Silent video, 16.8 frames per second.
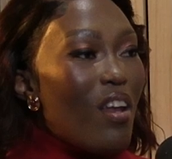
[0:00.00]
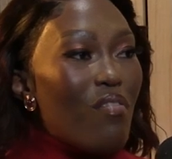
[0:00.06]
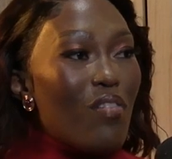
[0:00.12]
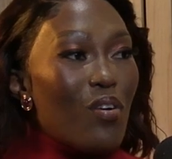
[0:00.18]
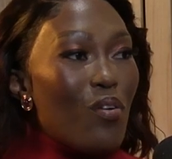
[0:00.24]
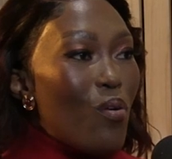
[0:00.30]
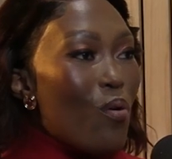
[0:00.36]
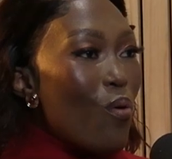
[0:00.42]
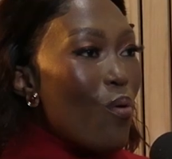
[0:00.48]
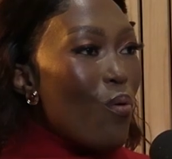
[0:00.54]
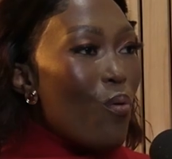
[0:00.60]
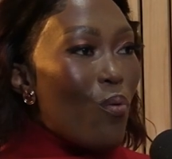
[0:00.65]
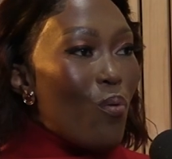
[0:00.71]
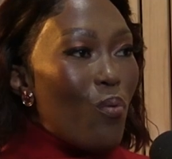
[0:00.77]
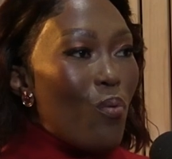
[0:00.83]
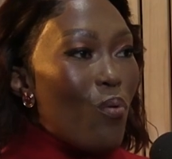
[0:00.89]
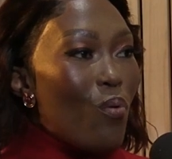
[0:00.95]
you never
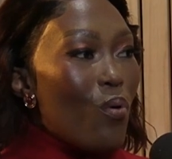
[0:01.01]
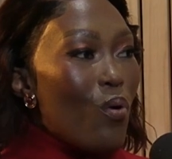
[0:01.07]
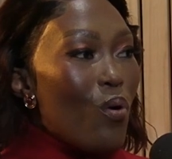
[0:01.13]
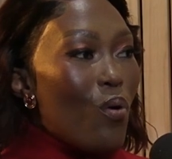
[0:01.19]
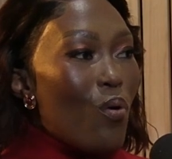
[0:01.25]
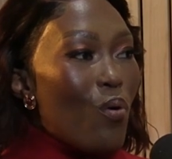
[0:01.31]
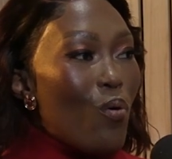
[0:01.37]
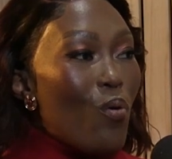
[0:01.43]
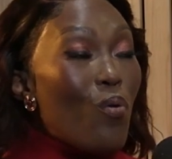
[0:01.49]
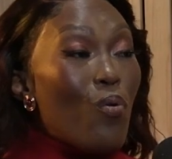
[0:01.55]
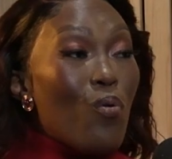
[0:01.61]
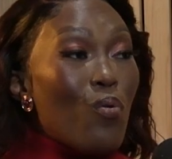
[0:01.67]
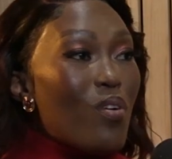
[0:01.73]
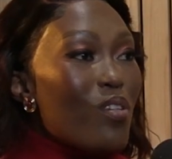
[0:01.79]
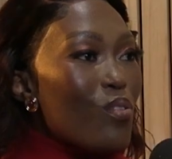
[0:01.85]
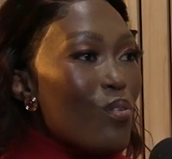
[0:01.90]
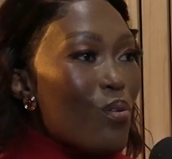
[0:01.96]
know
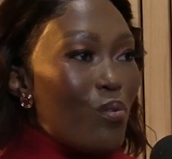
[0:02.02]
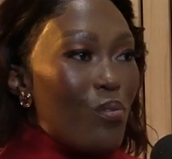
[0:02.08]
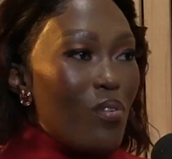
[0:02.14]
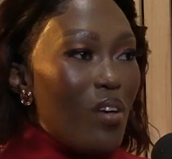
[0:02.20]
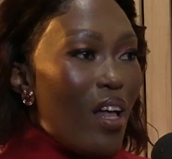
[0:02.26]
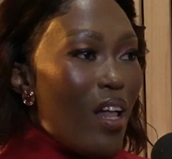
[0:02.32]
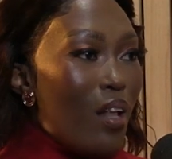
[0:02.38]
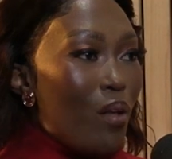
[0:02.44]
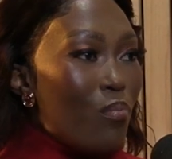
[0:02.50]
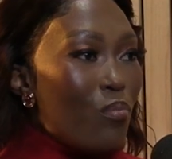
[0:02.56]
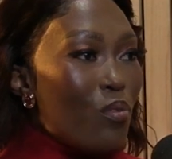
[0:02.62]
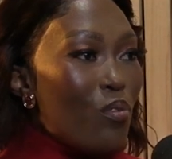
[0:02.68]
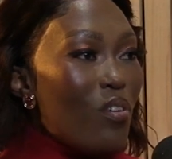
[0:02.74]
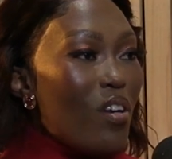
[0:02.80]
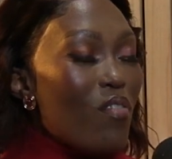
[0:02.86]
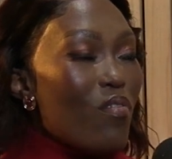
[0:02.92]
who it's going to help. You